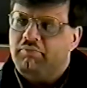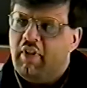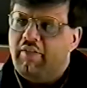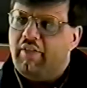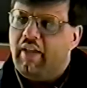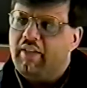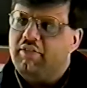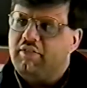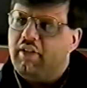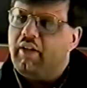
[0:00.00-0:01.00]
even
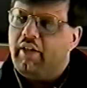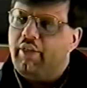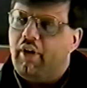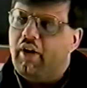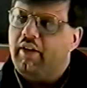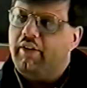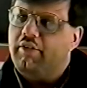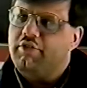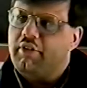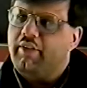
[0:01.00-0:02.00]
that's thawed and
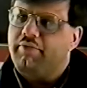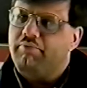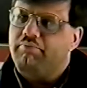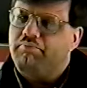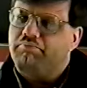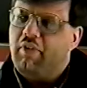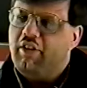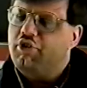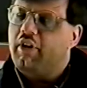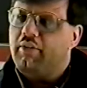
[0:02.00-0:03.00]
there's enough
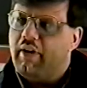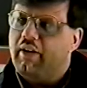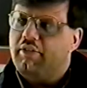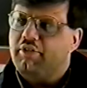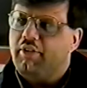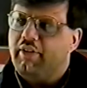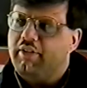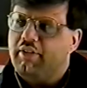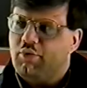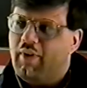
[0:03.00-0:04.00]
heat generated. So
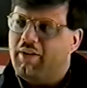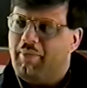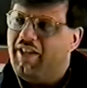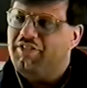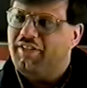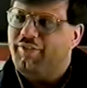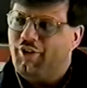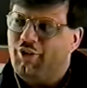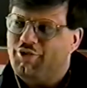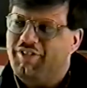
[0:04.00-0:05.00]
it's quite amazing. If you
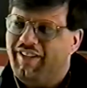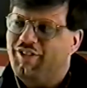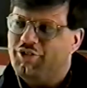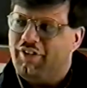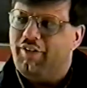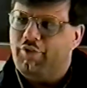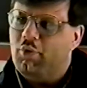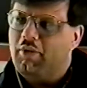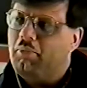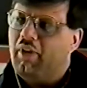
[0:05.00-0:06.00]
don't see it yourself, you
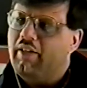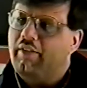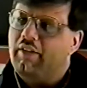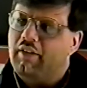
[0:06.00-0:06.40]
wouldn't believe it.